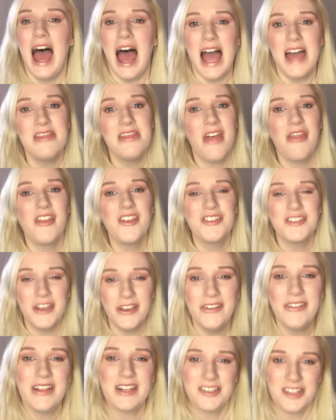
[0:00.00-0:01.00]
And then the
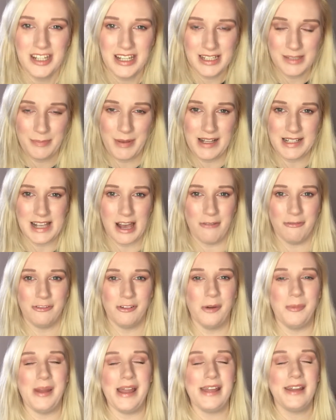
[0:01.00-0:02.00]
2 that she has picked out
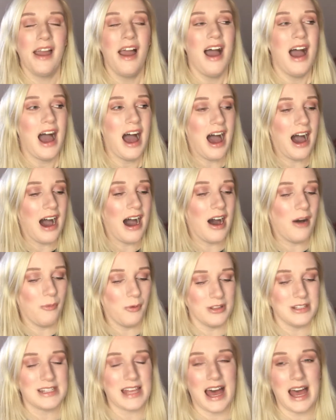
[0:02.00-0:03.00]
for me are
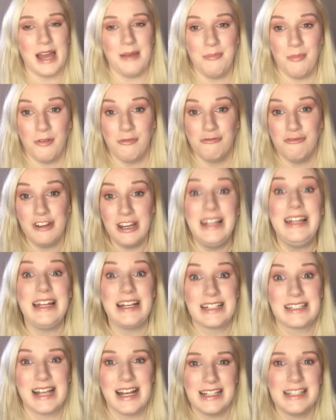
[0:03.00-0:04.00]
ones that I'm really
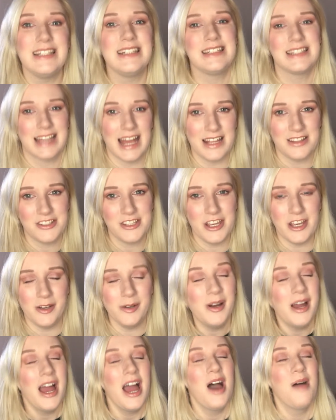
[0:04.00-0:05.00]
excited to get to,
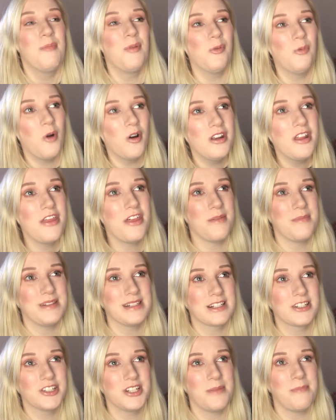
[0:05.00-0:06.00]
but one of them
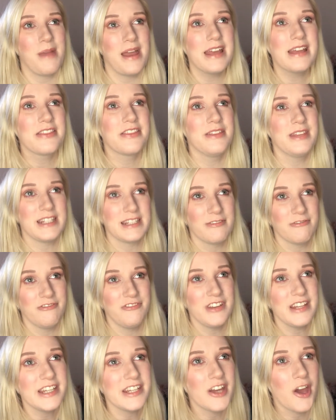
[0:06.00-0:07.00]
is going to make this
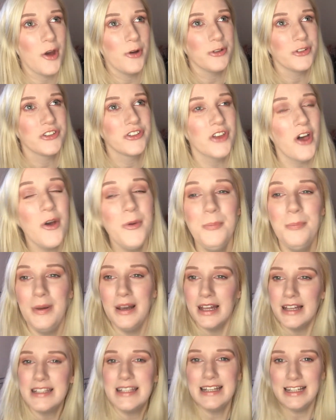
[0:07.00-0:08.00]
video so
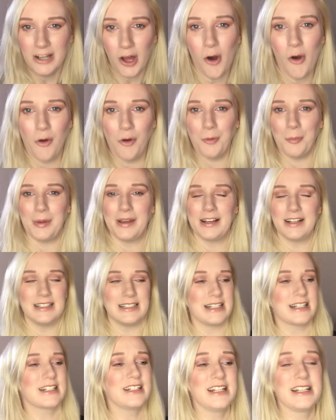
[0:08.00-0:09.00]
bloody long
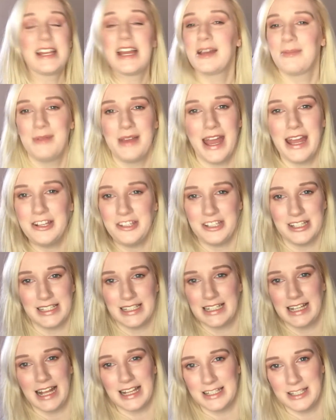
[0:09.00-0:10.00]
because it's going to take me ages
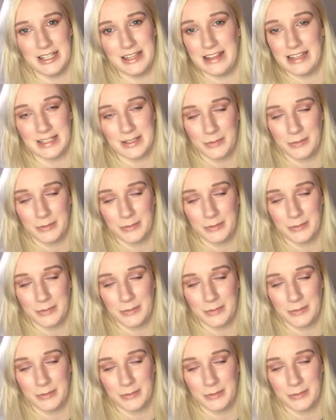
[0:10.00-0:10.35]
to get to this